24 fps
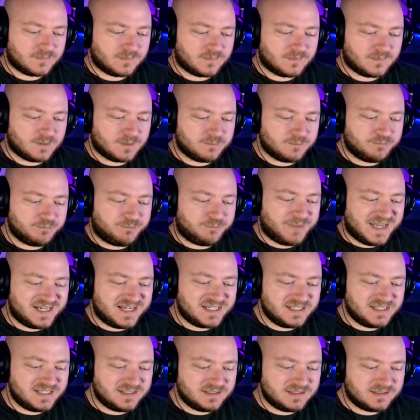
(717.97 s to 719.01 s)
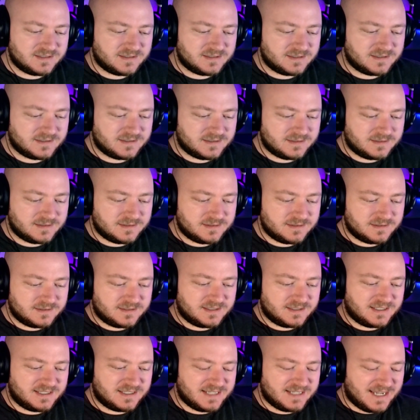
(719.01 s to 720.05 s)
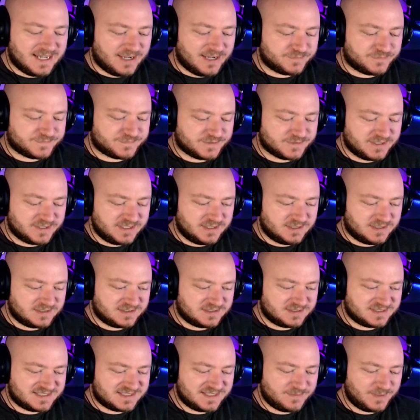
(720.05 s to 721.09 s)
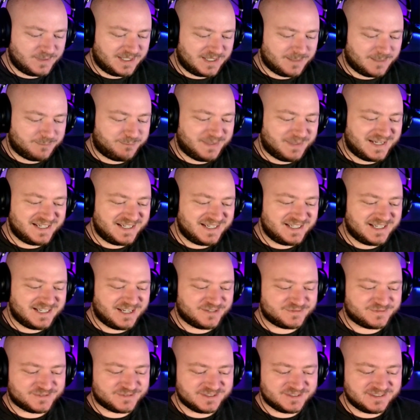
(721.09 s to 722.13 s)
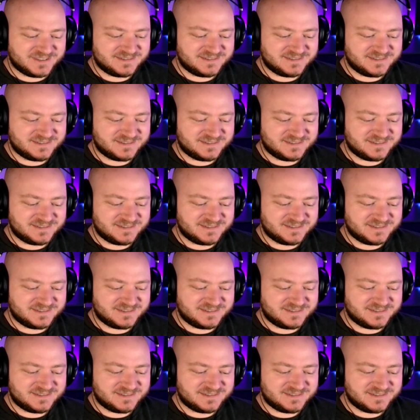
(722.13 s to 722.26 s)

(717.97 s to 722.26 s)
Benny and Alfred. Let's see if we can get Benny and Alfred.